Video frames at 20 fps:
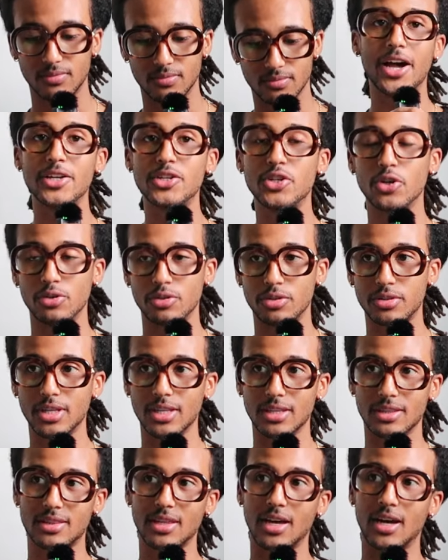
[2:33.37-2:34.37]
I don't
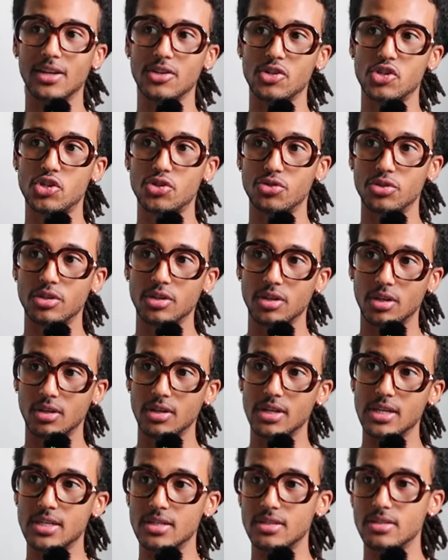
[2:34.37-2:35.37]
think that
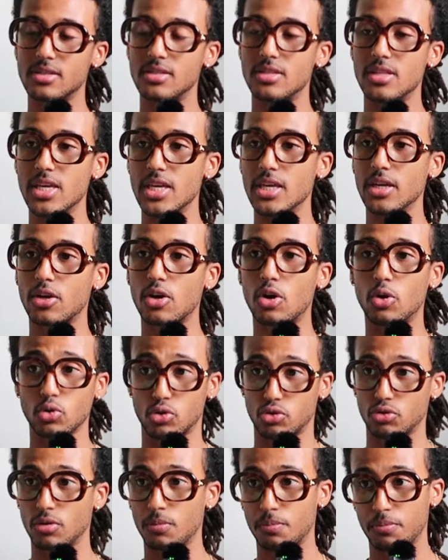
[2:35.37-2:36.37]
JUNYA is the
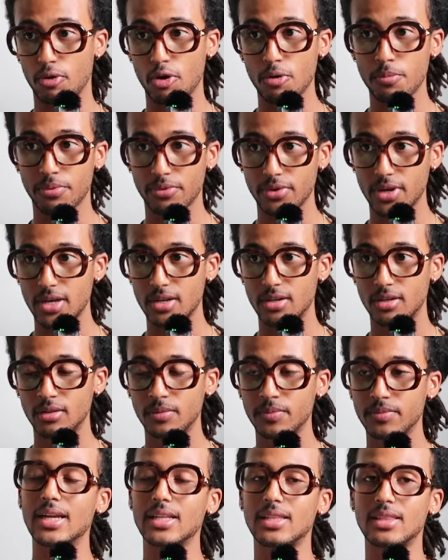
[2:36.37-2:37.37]
cultural appropriator.
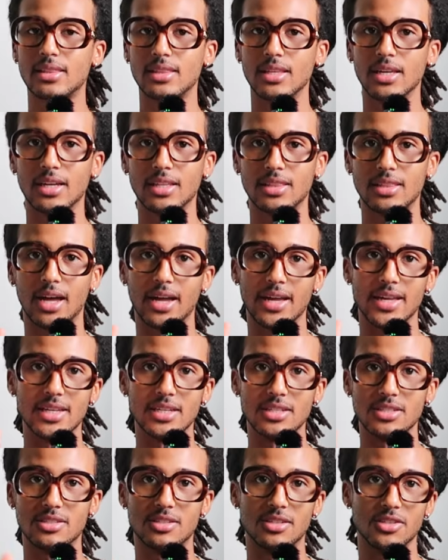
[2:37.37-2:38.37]
I think that he
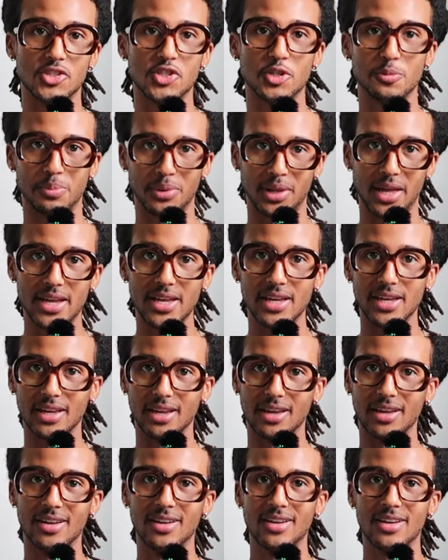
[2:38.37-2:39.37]
is
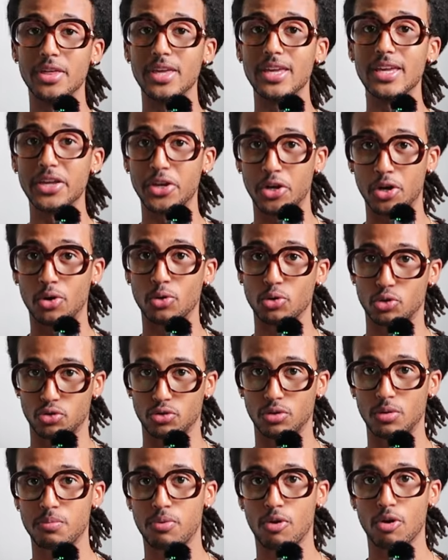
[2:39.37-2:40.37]
displaying the
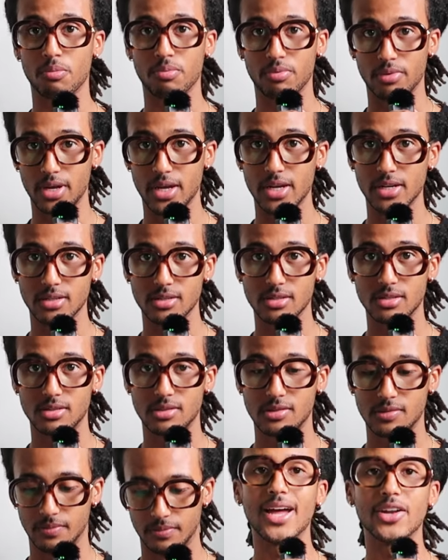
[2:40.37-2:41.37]
cultural
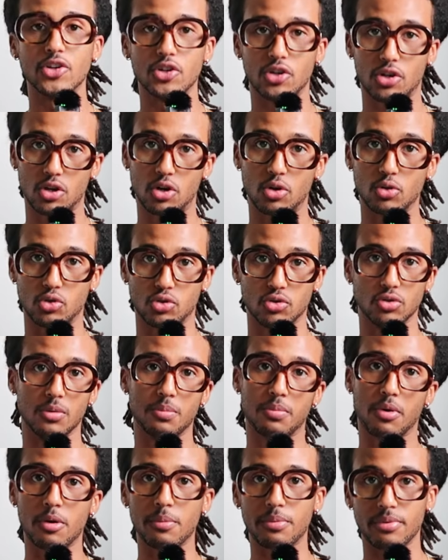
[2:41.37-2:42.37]
appropriators and cultural
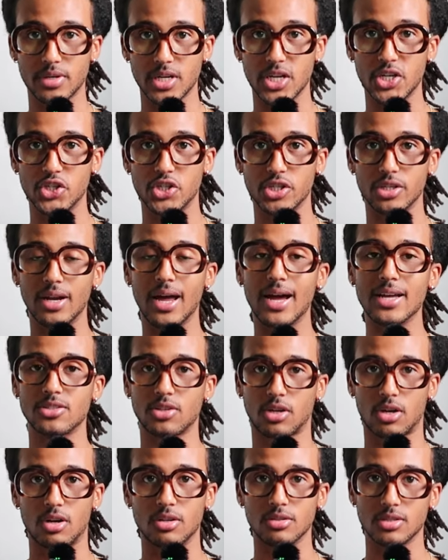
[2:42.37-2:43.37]
appropriation as
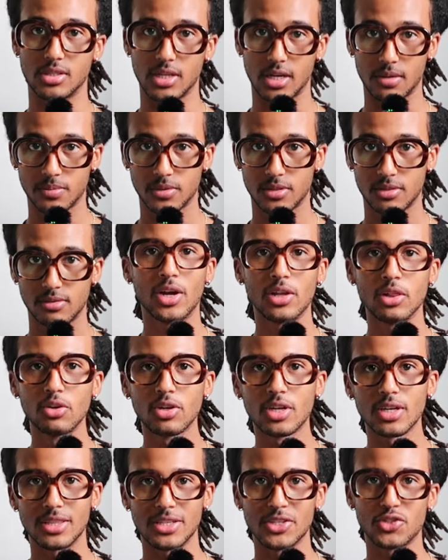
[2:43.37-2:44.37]
a concept. When I
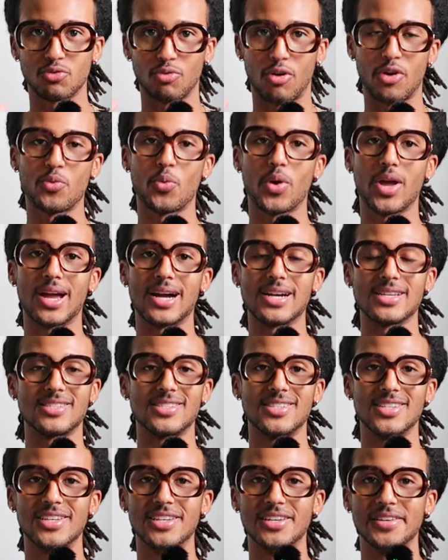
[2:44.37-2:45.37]
look at this runway, I
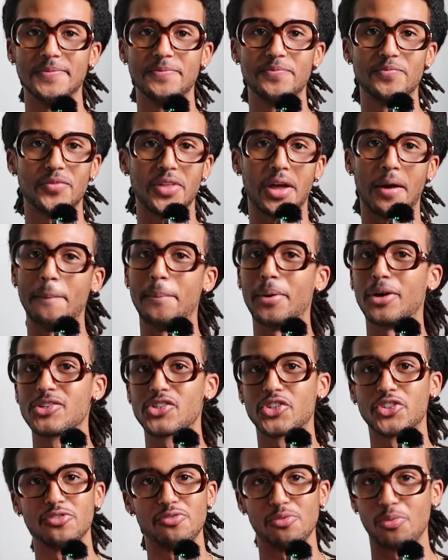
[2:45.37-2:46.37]
see a
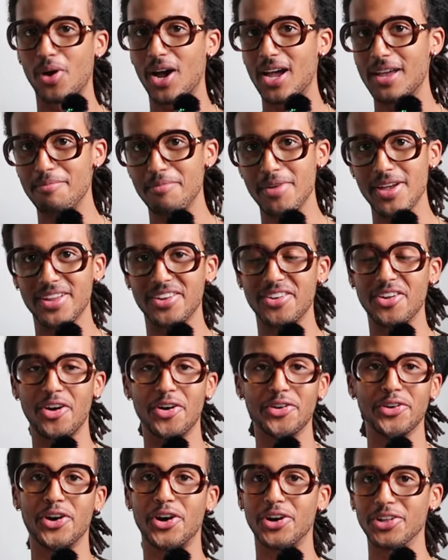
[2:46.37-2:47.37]
bunch of white men
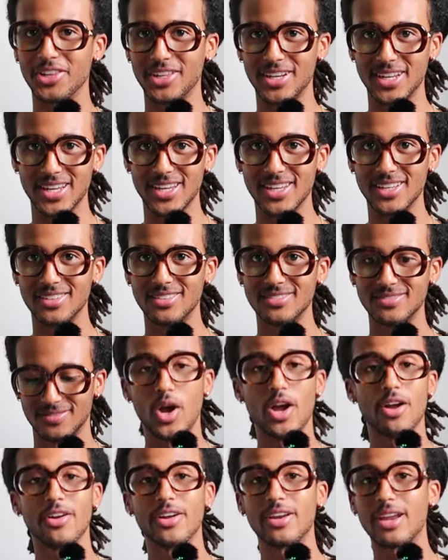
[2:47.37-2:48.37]
on holiday
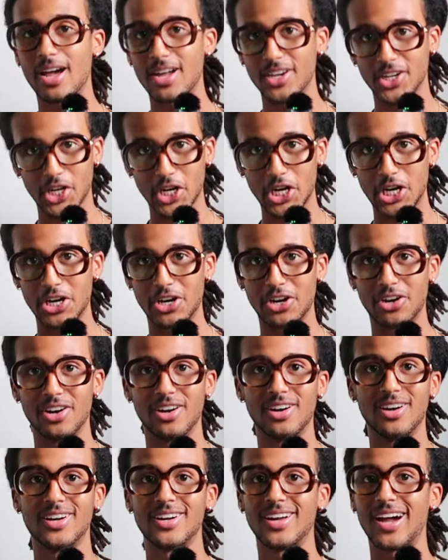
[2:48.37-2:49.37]
wearing
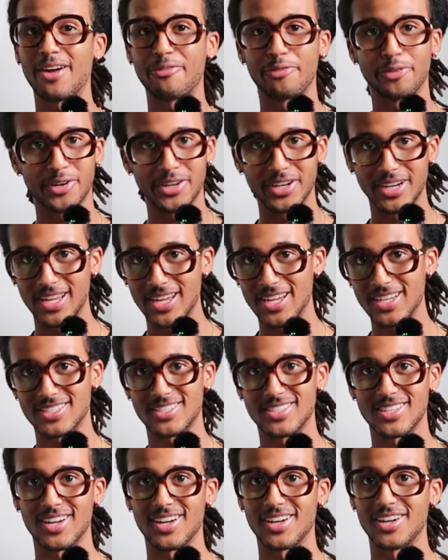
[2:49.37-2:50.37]
Ankara, African
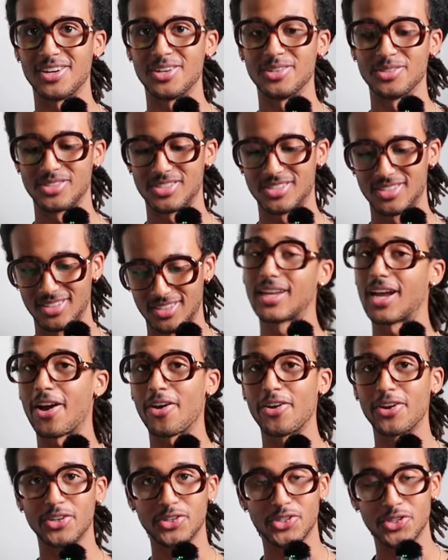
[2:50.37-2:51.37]
hairstyles, and
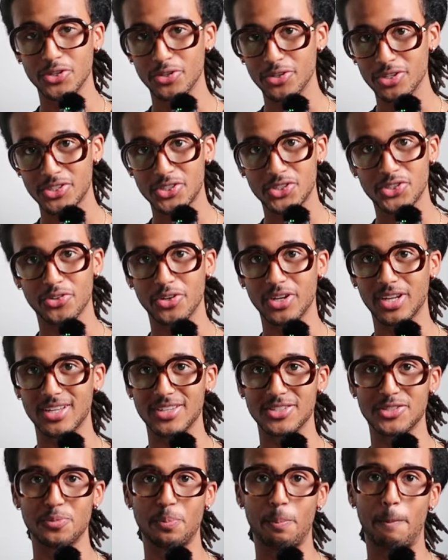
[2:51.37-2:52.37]
carrying tourist
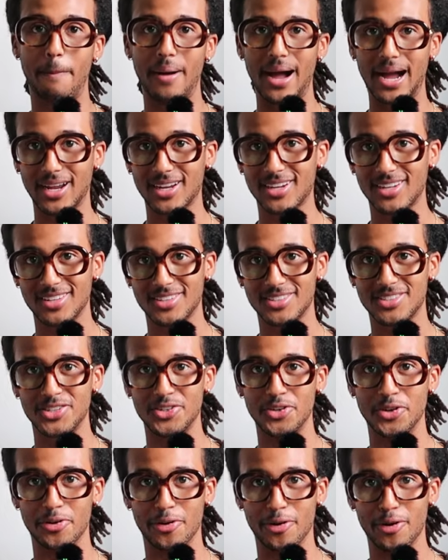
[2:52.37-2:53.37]
trinkets back to
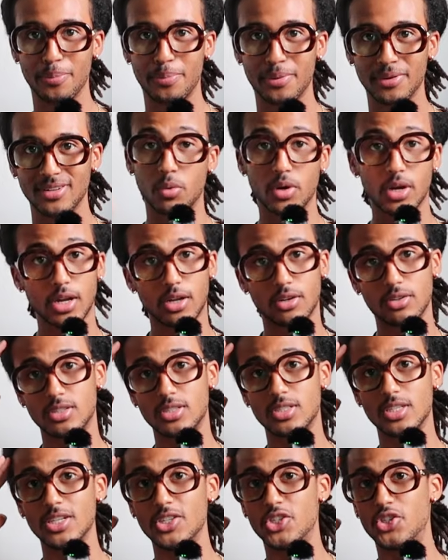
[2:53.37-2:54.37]
Europe. From what I could
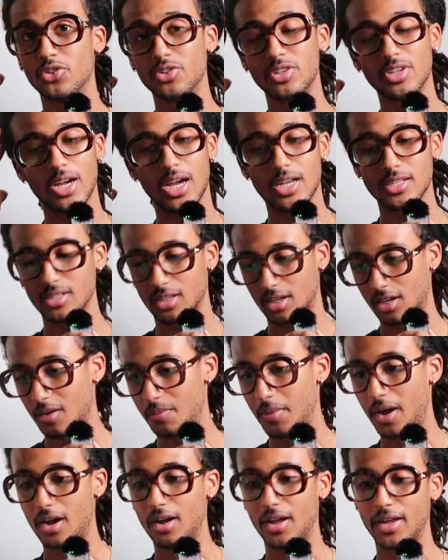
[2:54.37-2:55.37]
see, JUNYA hasn't
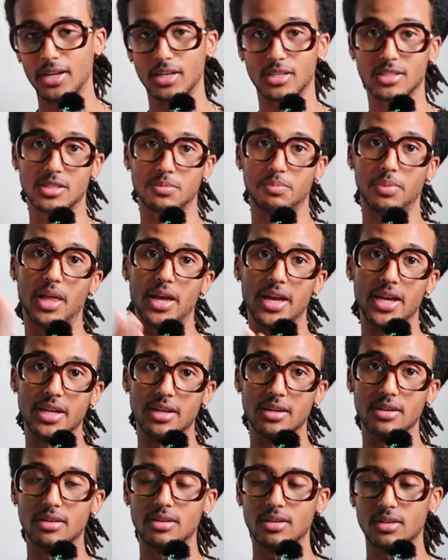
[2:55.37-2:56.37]
come out and
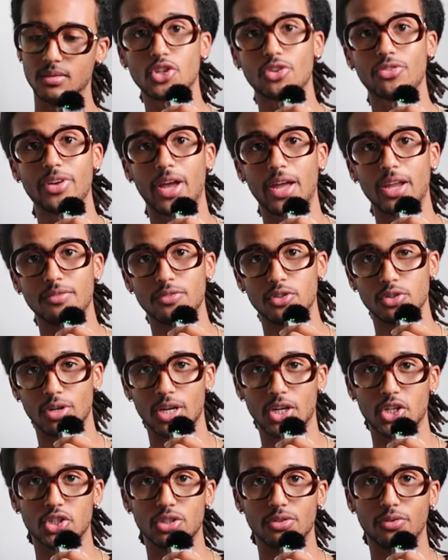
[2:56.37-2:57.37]
explained his creative
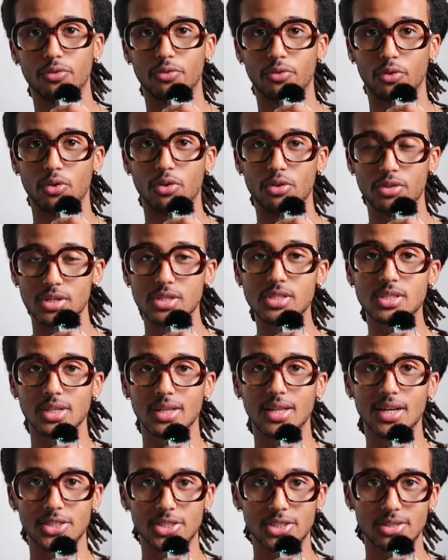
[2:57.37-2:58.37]
direction for this
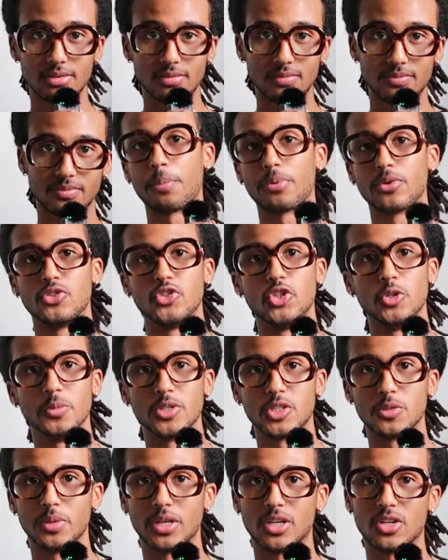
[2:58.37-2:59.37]
collection. I presume
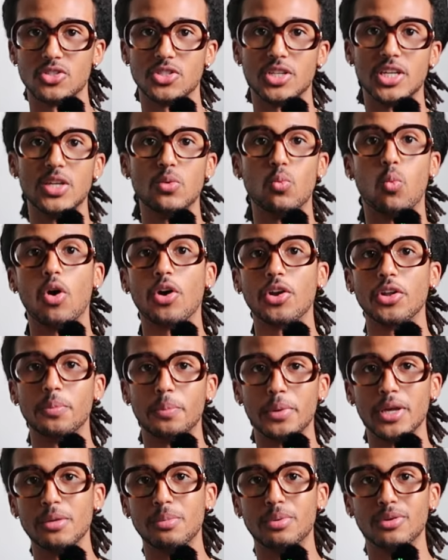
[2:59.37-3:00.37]
it's because he
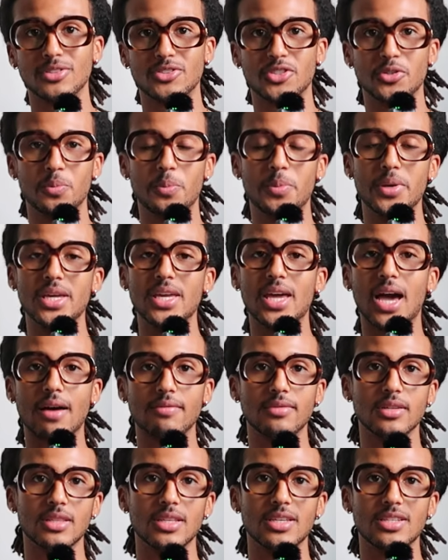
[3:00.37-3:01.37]
wanted people to be
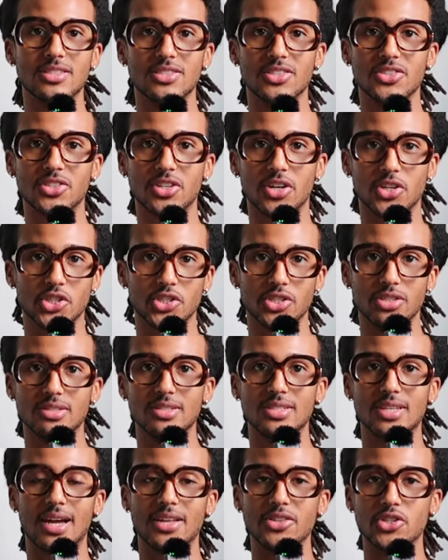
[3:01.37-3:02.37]
having these
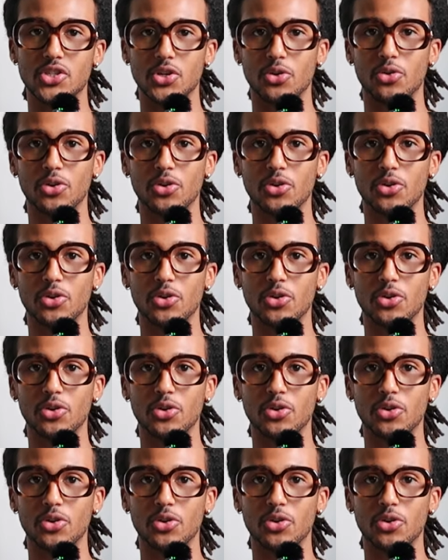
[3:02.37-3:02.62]
discussions and